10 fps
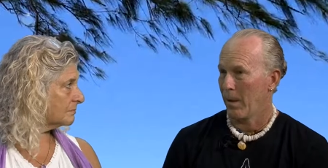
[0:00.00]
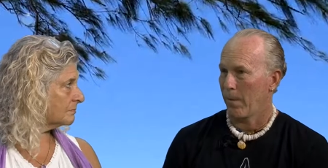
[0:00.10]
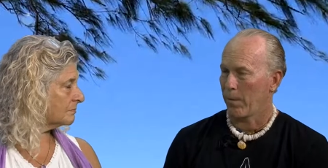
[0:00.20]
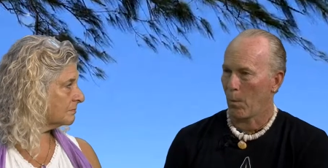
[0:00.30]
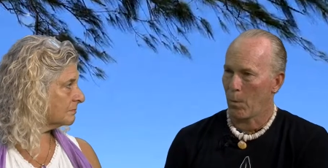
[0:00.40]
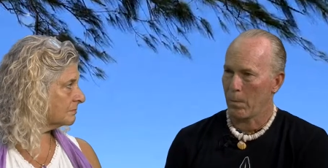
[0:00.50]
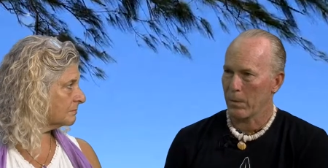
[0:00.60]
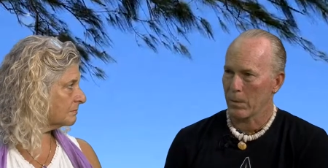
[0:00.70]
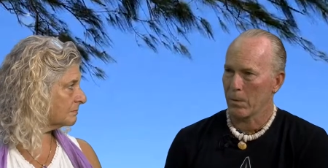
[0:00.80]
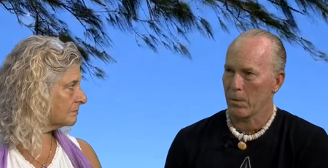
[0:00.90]
Speaker 1: for a woman
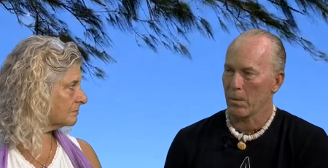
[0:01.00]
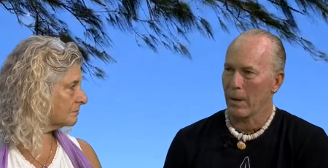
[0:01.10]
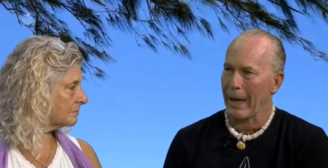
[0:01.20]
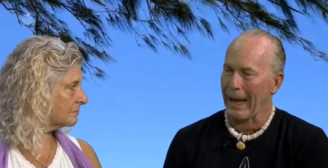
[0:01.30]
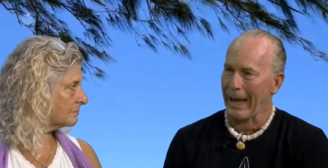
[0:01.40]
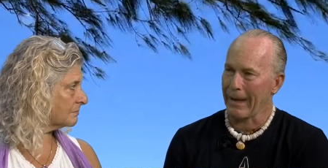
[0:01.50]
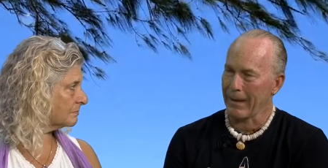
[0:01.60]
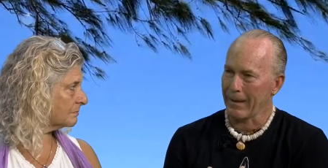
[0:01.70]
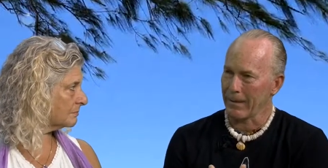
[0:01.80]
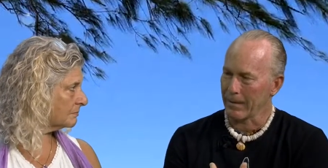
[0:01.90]
to
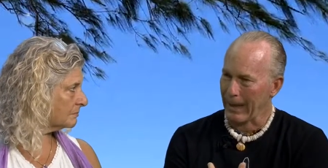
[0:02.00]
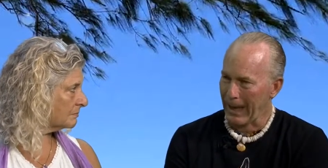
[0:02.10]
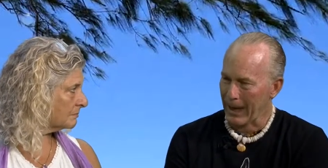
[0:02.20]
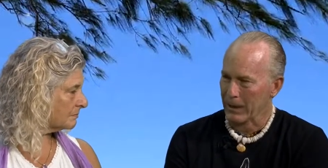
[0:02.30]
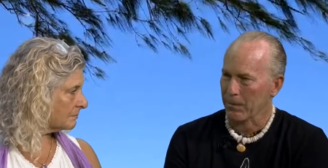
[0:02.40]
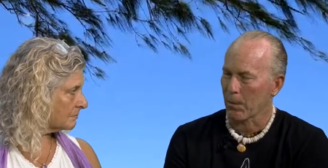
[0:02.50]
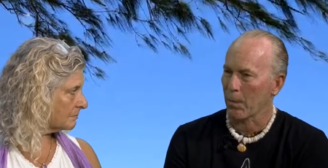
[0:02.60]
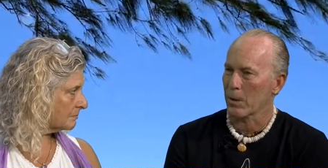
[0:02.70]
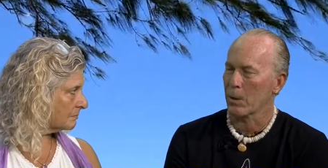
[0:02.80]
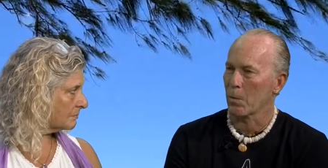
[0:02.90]
ask for what
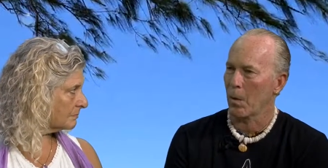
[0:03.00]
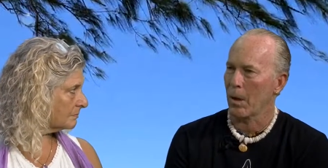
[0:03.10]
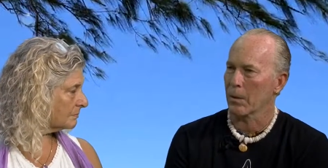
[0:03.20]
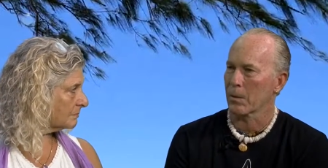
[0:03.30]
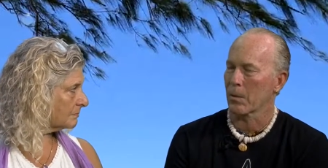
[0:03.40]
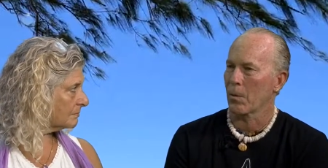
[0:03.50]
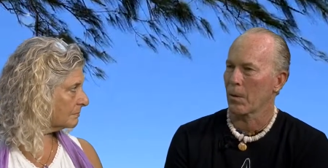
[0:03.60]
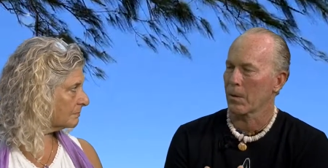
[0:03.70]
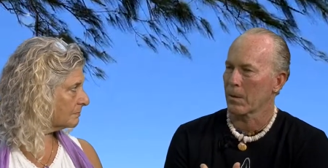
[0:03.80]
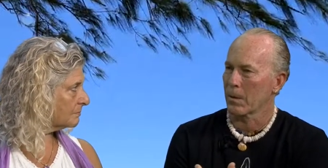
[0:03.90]
she wants
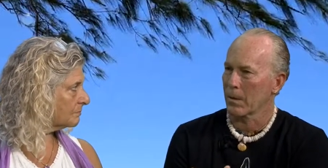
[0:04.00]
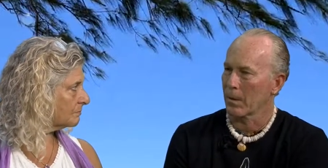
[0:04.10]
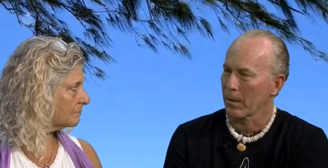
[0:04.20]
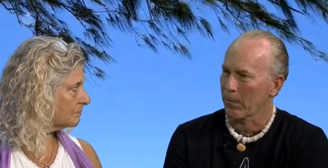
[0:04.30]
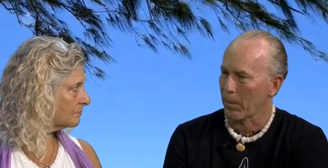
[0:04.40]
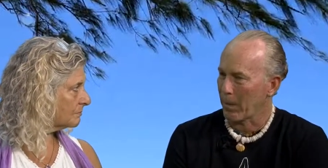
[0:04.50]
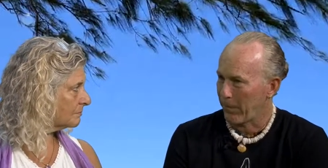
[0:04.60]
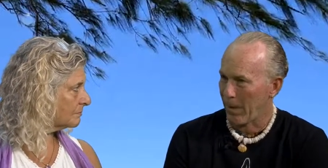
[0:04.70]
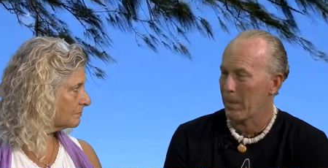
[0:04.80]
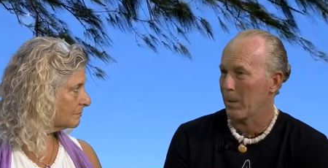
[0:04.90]
or from the
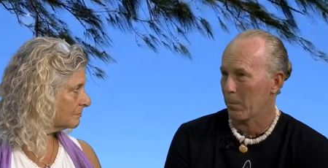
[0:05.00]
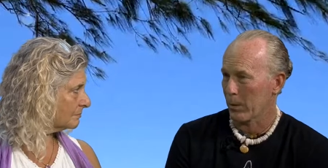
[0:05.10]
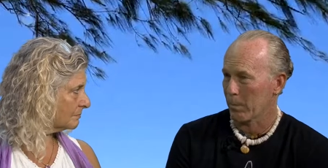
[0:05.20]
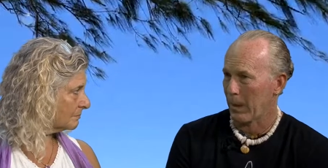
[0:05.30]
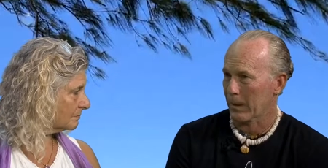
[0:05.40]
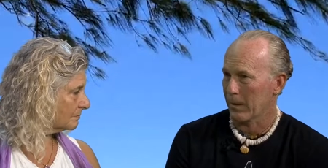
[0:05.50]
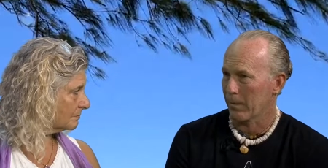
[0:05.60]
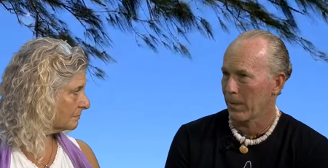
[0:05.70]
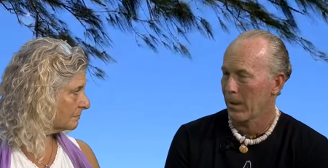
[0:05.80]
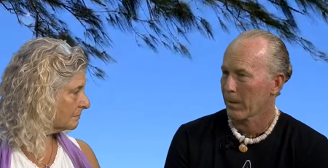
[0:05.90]
feminine perspective
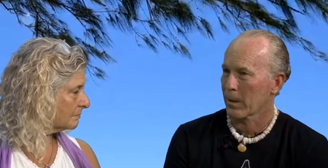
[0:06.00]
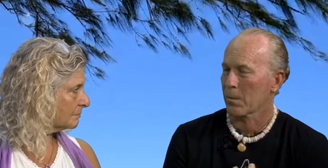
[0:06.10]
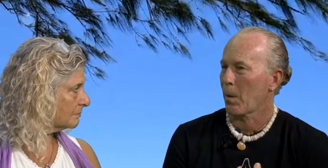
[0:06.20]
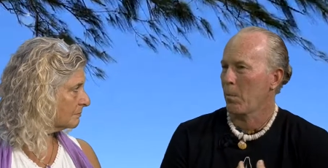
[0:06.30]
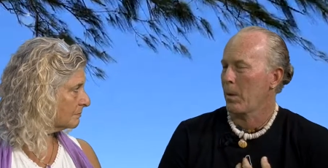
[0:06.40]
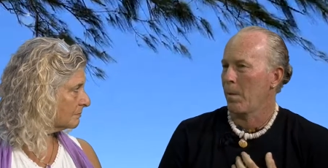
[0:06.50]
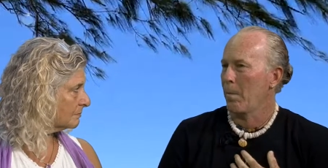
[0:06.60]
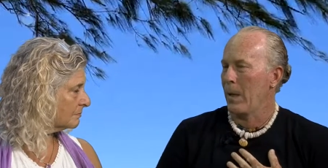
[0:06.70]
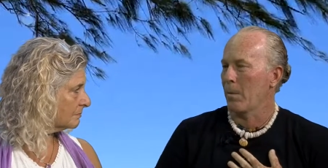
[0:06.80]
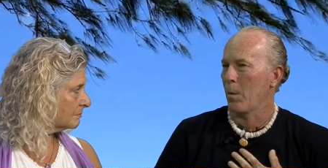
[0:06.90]
because what
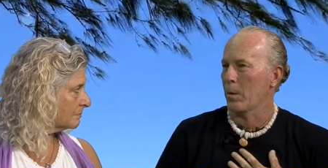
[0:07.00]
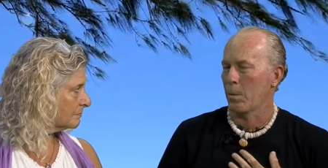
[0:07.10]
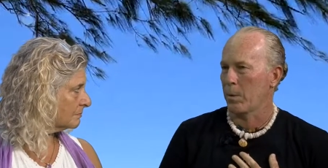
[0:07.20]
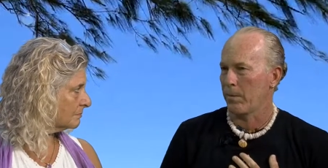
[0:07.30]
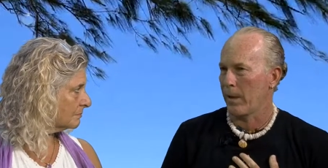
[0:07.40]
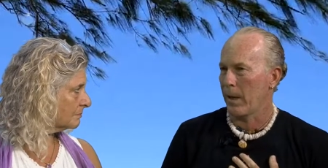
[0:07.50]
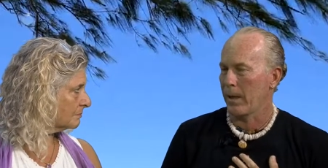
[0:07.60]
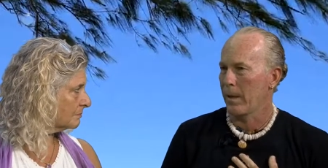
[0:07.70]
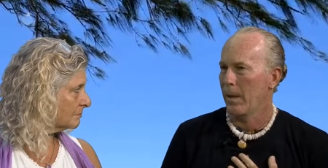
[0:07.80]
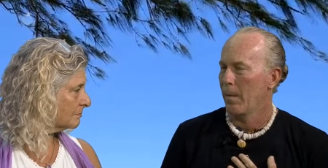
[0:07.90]
men want to provide
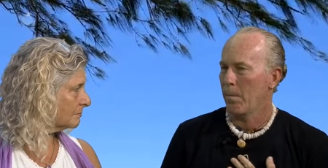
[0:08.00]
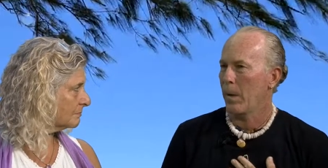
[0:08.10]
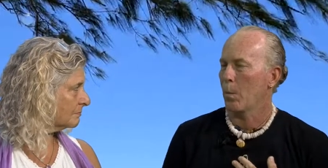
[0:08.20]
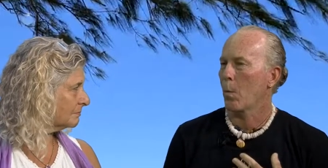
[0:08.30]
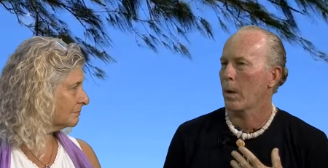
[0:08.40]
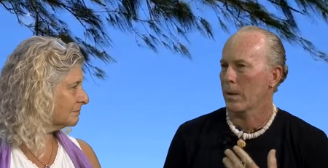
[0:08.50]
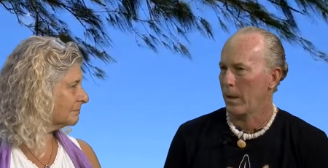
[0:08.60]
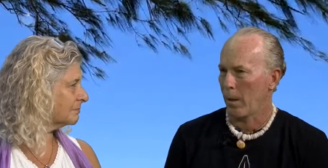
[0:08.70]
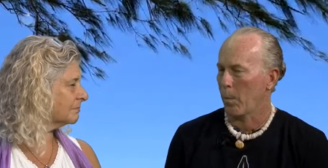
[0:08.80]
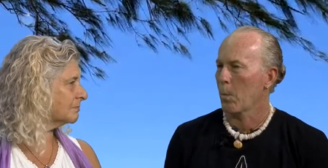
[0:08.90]
men want to
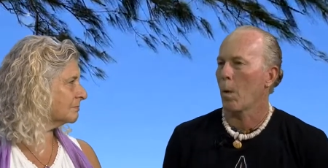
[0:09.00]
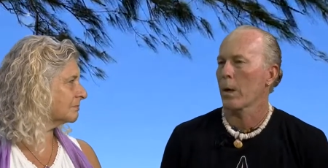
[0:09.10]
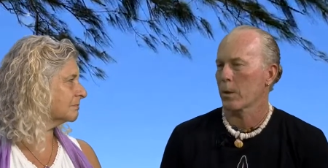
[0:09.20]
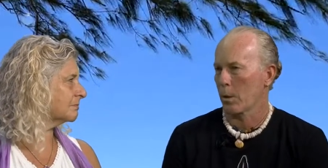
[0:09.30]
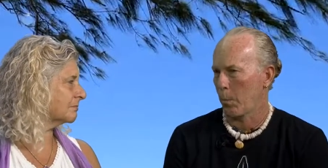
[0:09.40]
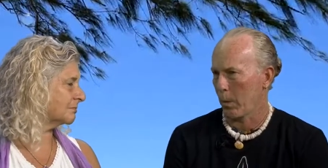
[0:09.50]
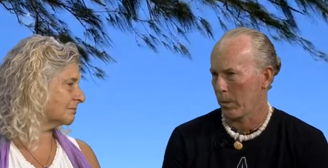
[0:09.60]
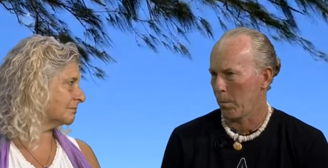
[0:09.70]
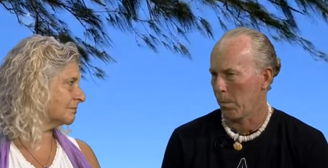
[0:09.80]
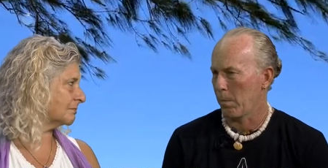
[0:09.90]
help we want to support
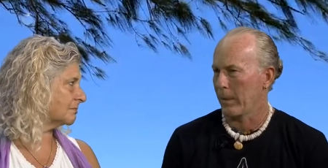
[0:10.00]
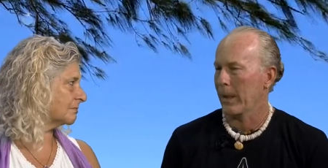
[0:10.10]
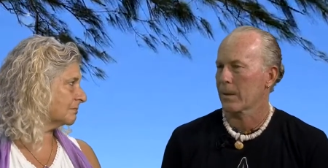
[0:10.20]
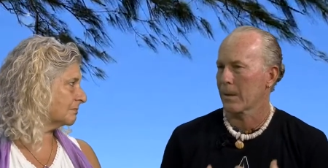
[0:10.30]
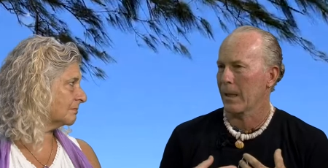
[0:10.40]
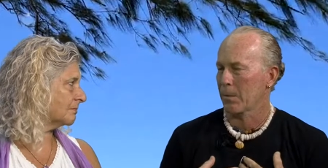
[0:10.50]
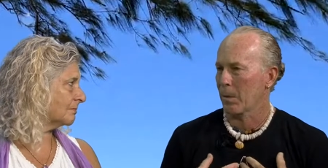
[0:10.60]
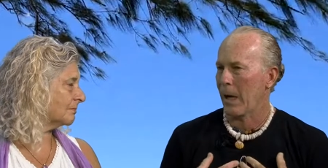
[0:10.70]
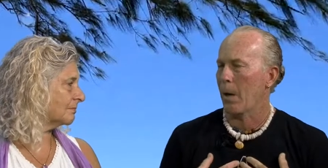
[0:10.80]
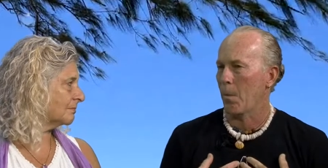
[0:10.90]
the woman that's mm -hmm. that's what
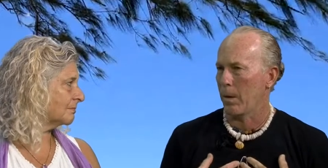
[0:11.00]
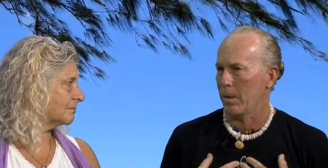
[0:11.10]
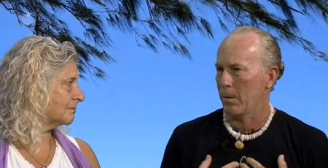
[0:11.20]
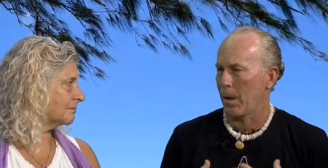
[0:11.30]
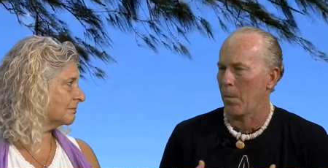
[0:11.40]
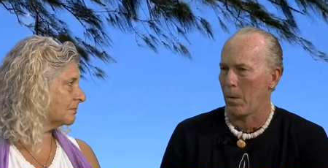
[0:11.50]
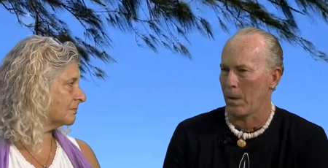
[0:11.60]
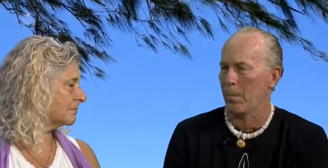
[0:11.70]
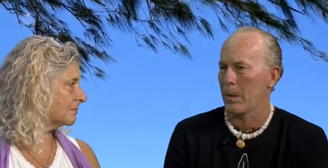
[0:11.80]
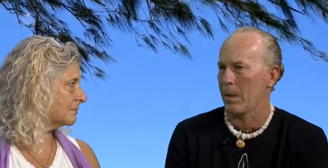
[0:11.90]
i want to do i want to
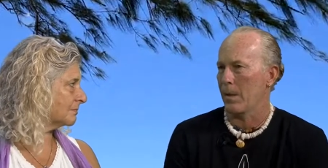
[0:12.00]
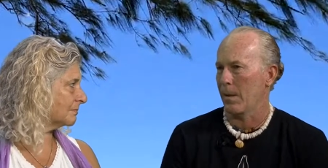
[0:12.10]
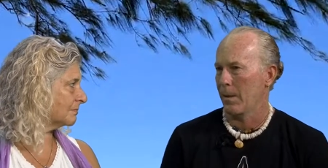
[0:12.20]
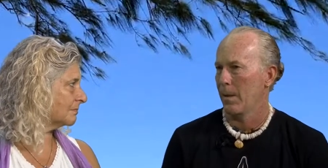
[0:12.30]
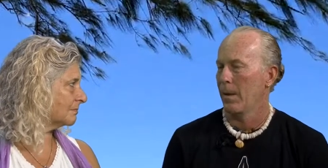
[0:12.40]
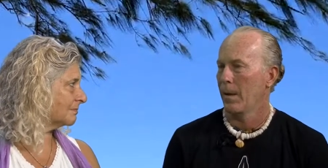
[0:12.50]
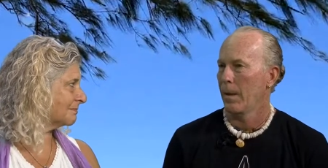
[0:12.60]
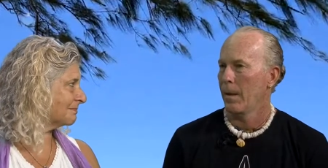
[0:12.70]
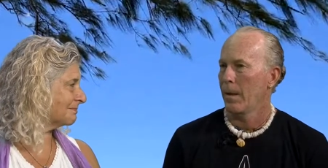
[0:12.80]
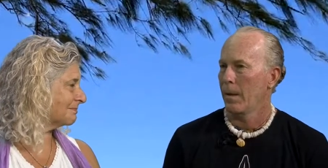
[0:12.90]
be there right